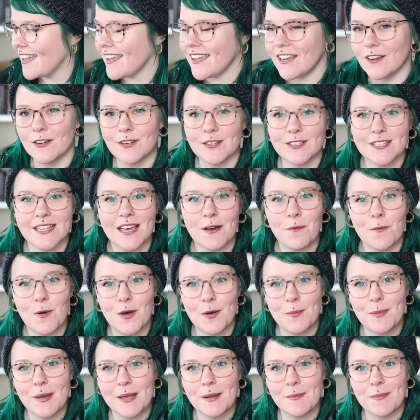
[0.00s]
Here's that
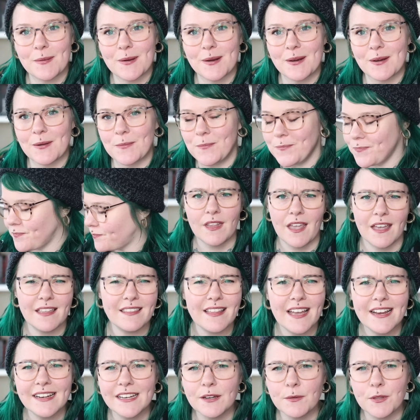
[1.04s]
wallpaper. I
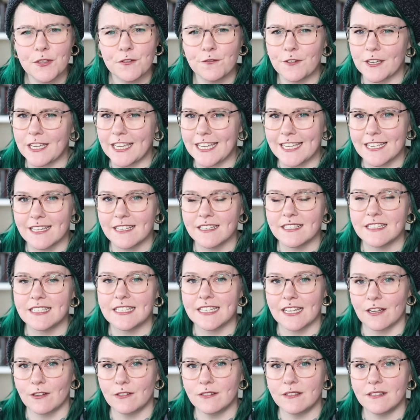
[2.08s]
lined it with Ficky
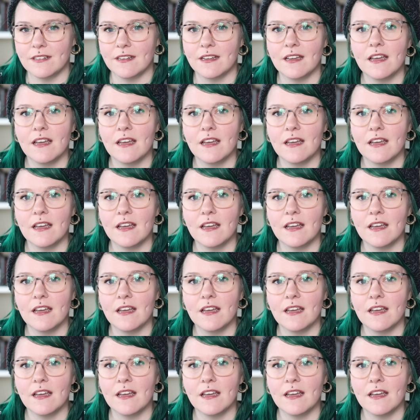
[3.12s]
Stelt.